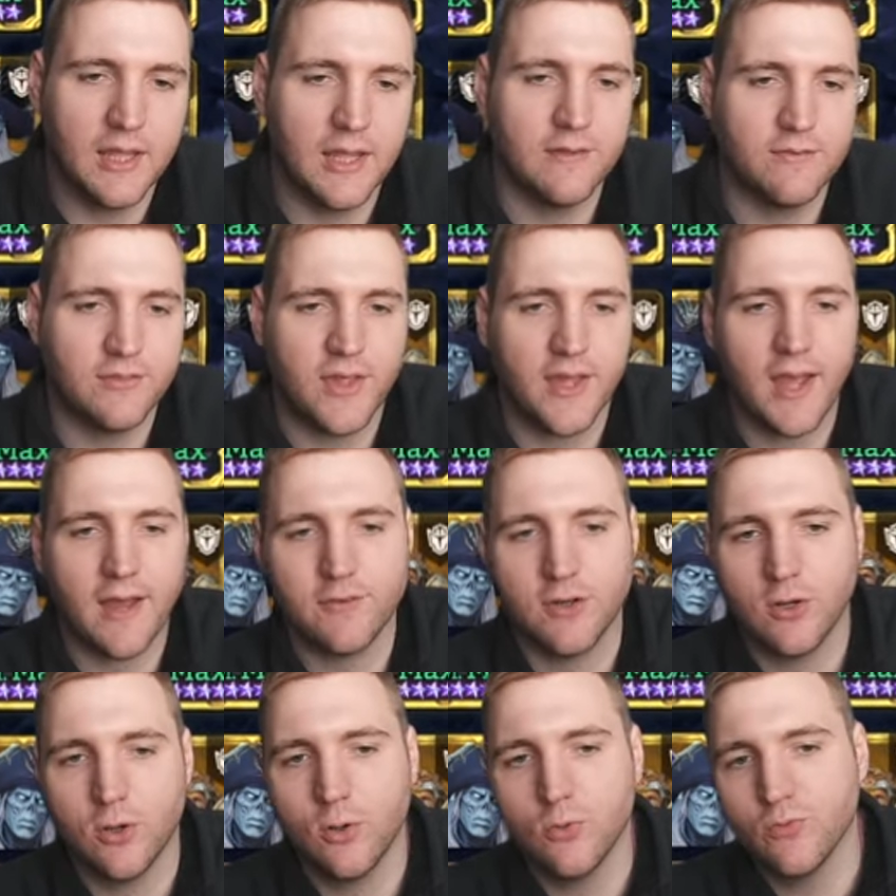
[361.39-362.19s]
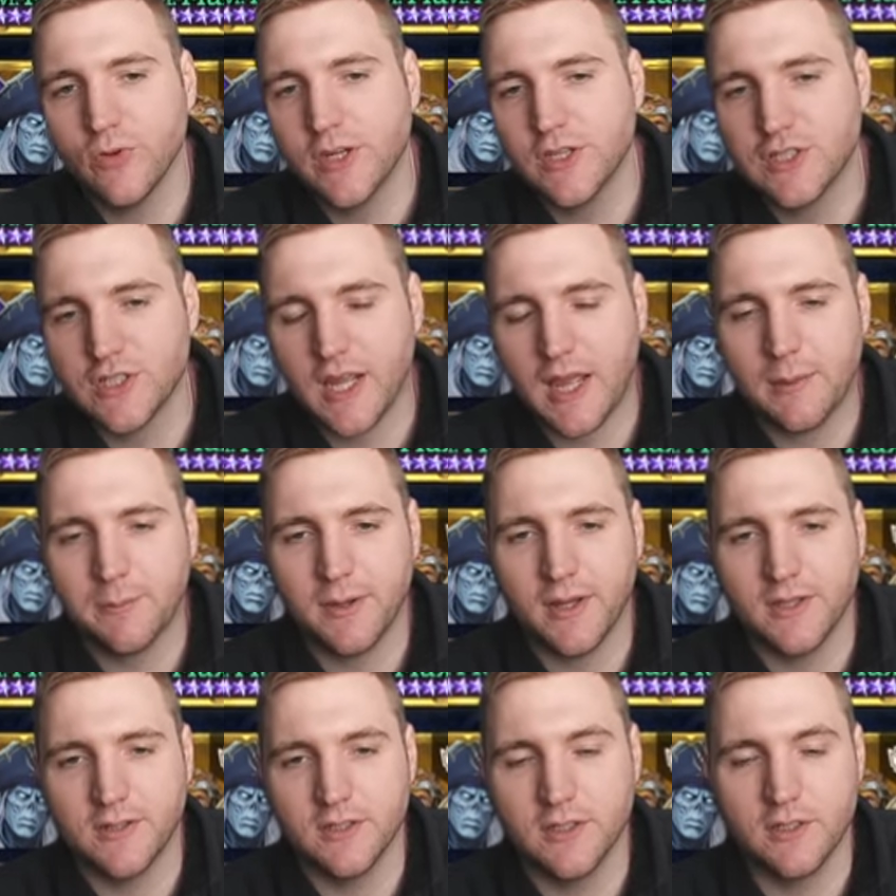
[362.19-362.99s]
If they have a low rage
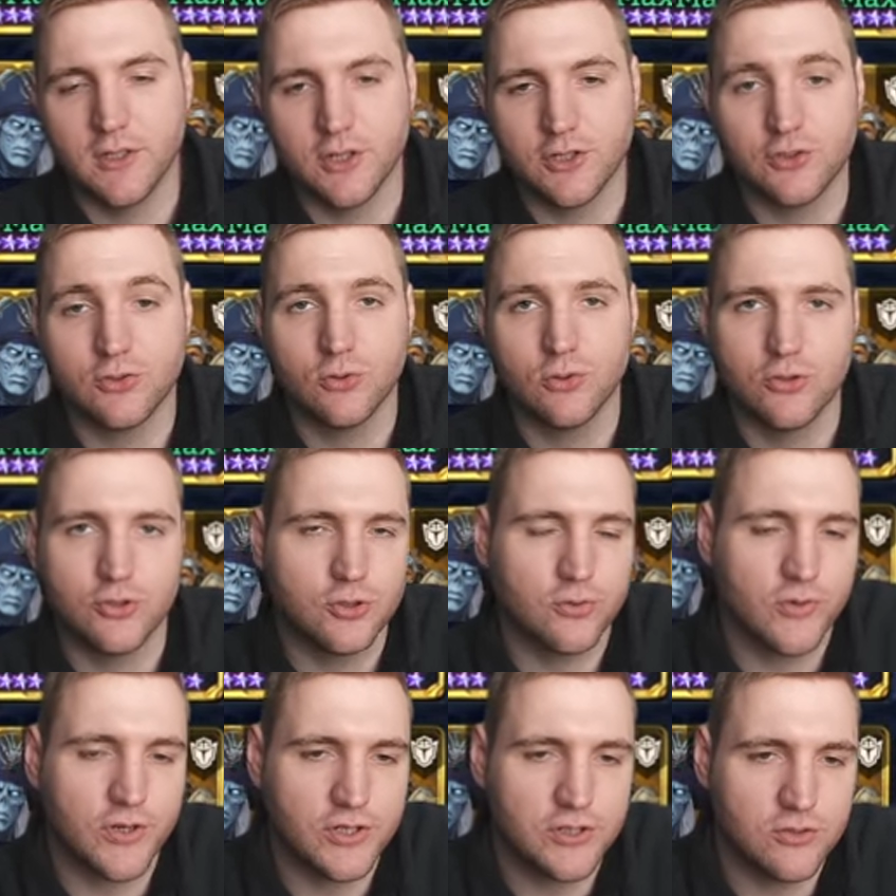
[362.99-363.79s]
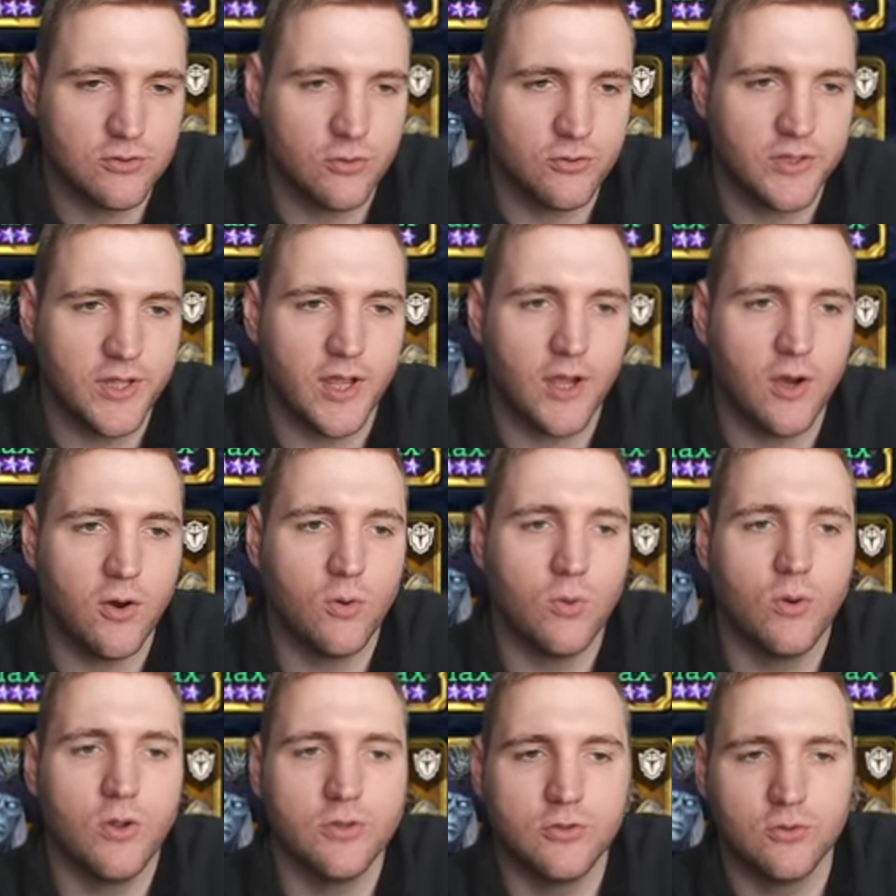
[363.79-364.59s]
cap and a short duration on their
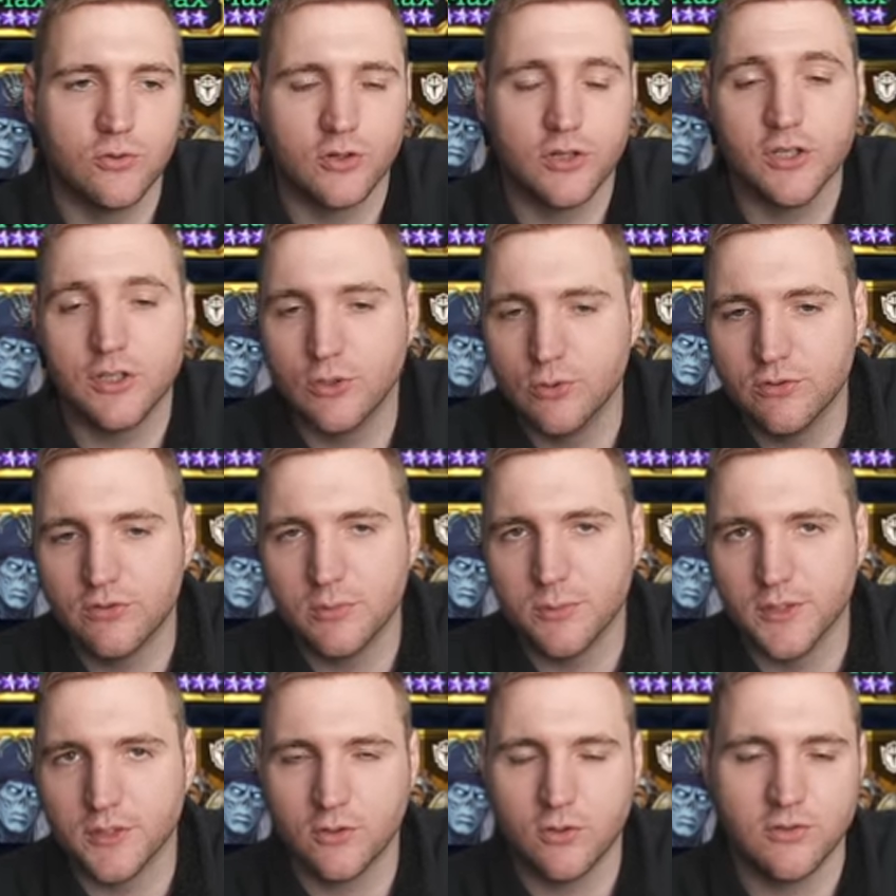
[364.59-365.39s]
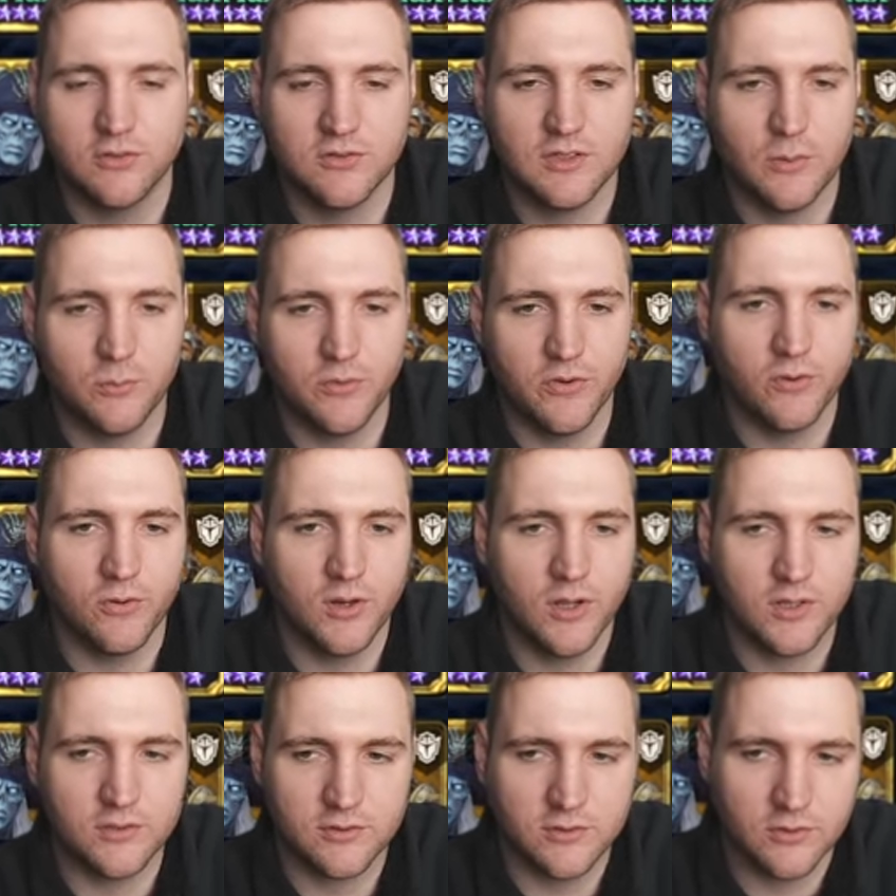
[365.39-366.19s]
ult, and you're going to use them in content where it
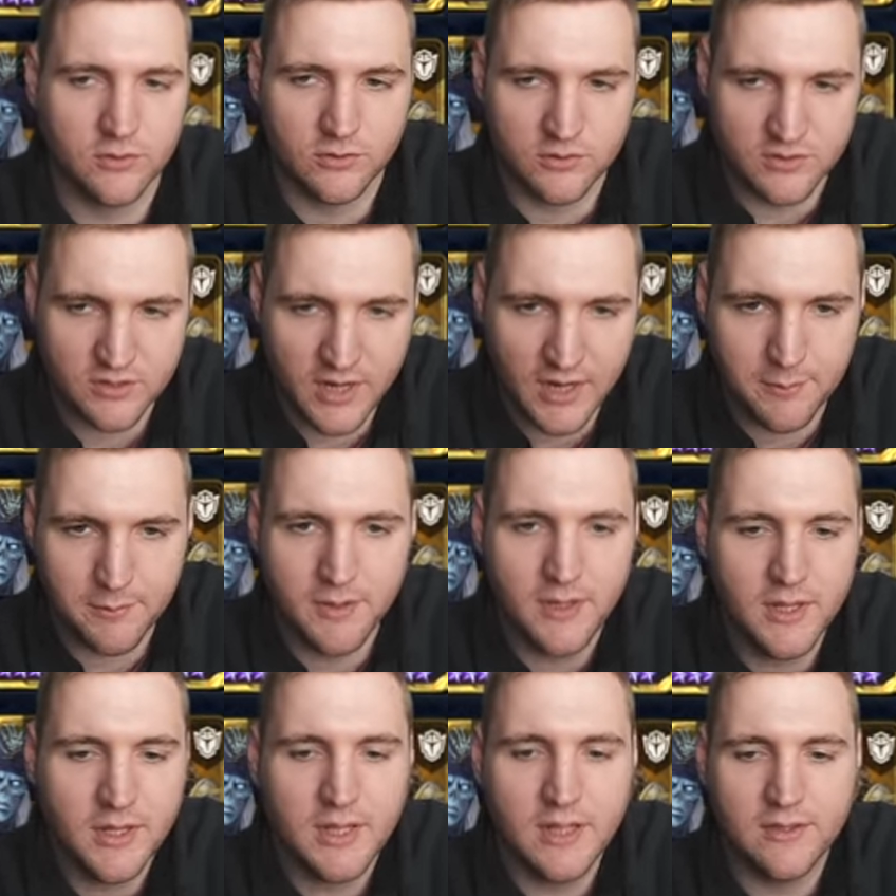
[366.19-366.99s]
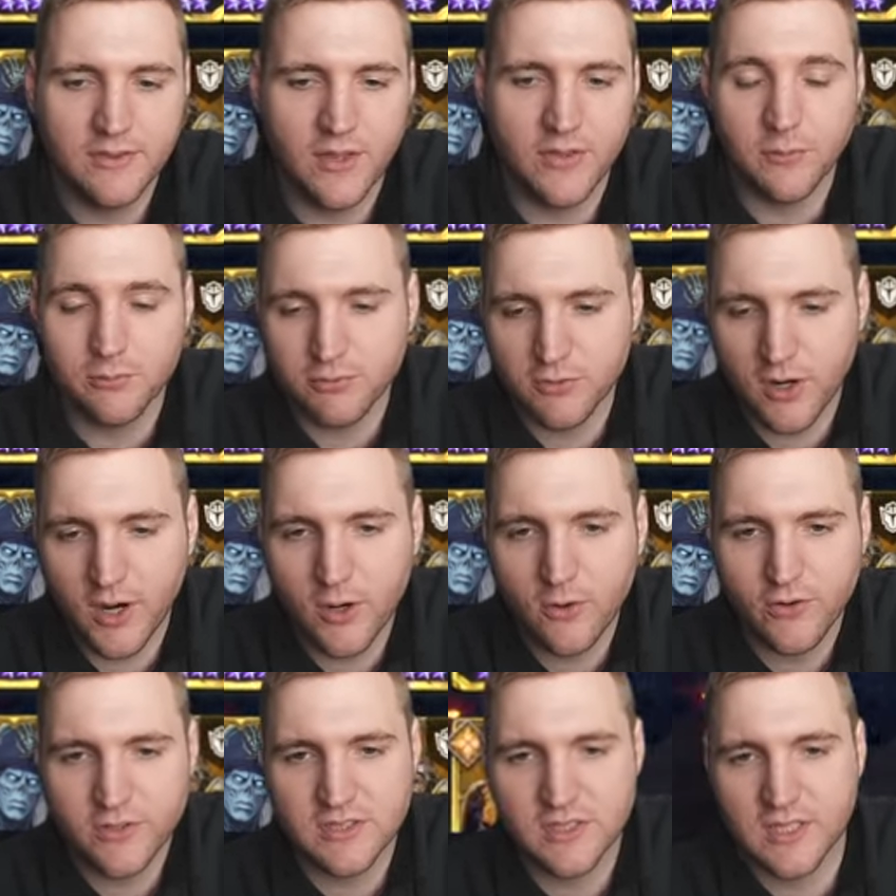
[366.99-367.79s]
lasts a long time, then the
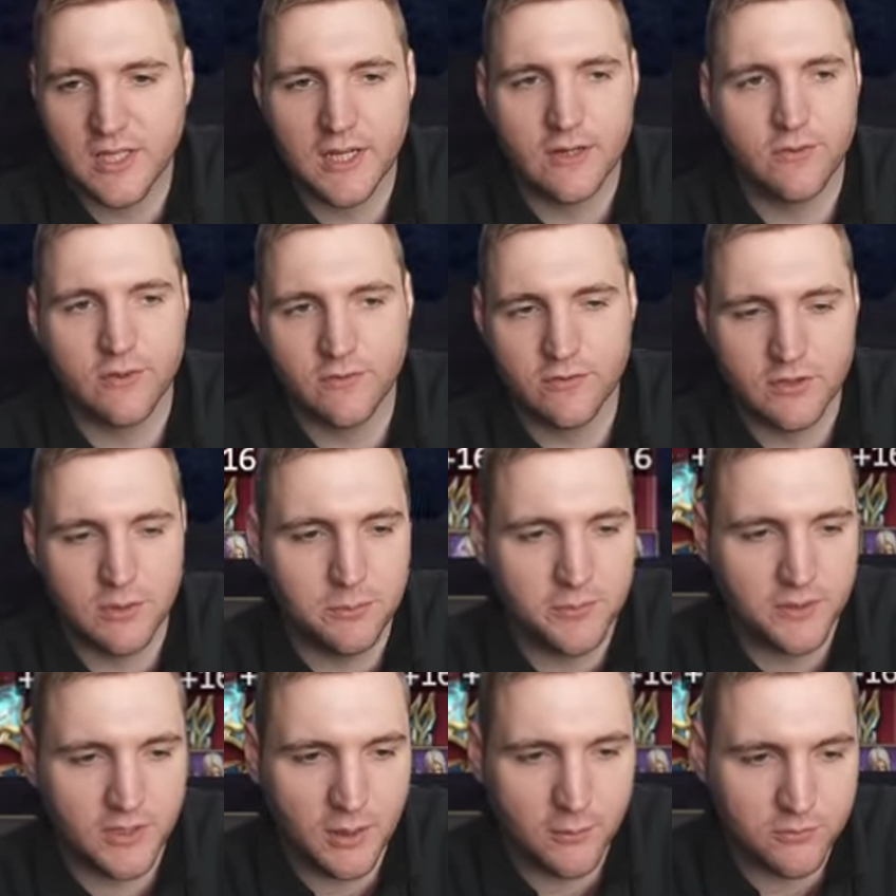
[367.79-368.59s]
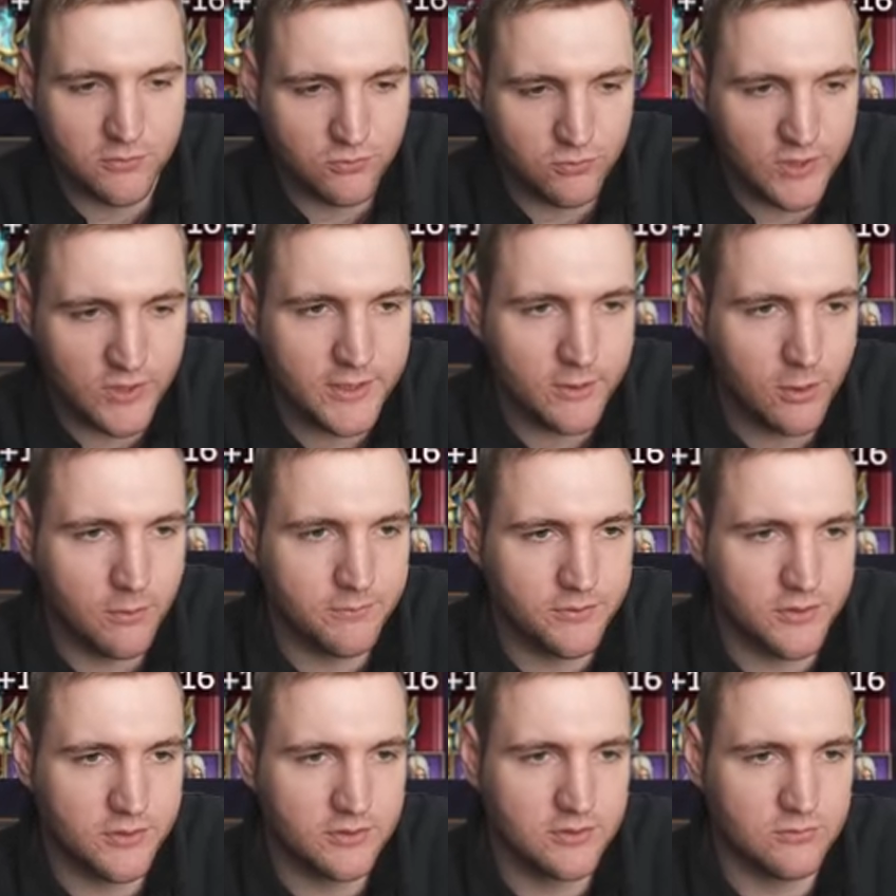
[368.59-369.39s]
priority gearing for them becomes really
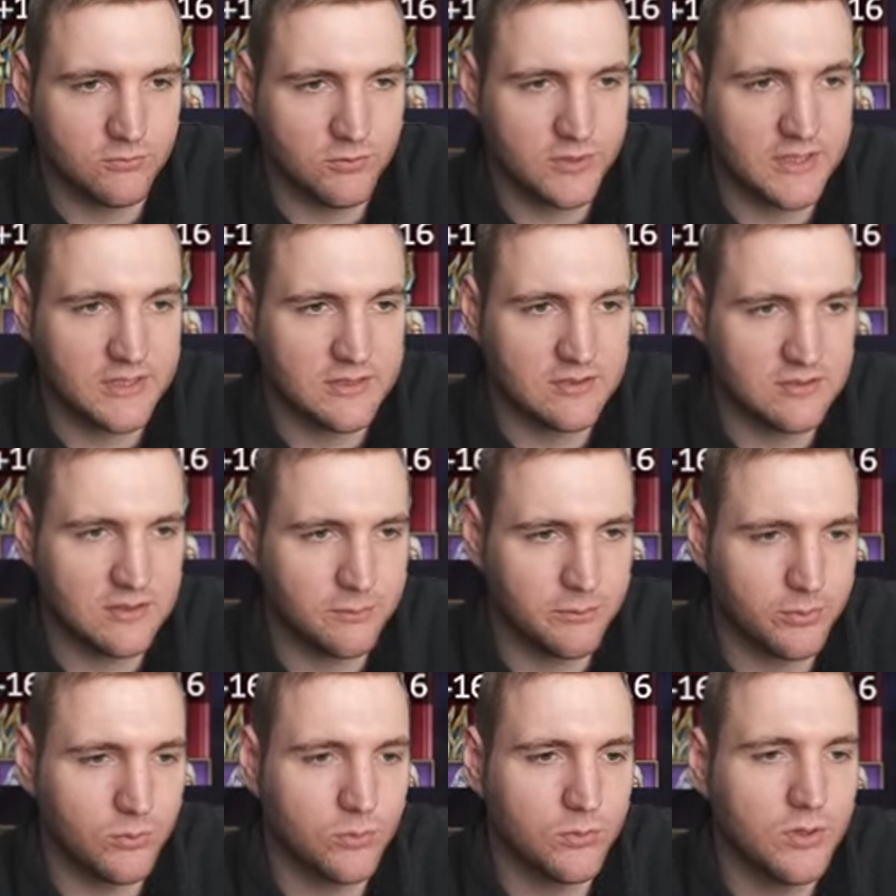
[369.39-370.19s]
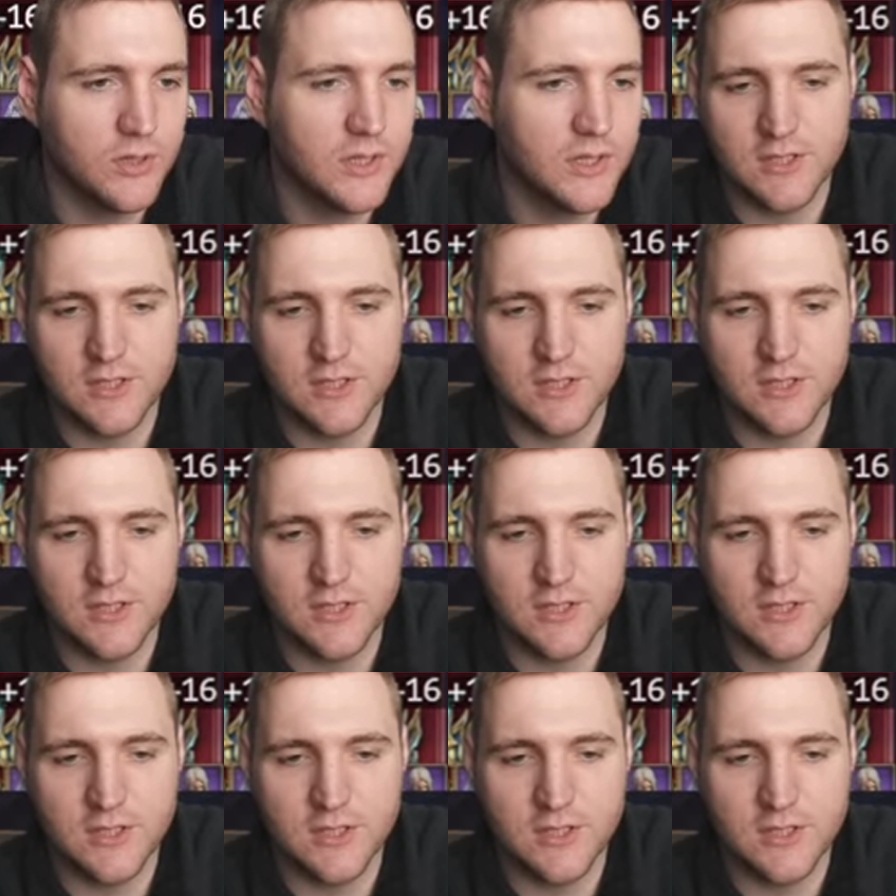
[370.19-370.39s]
obvious, really simple.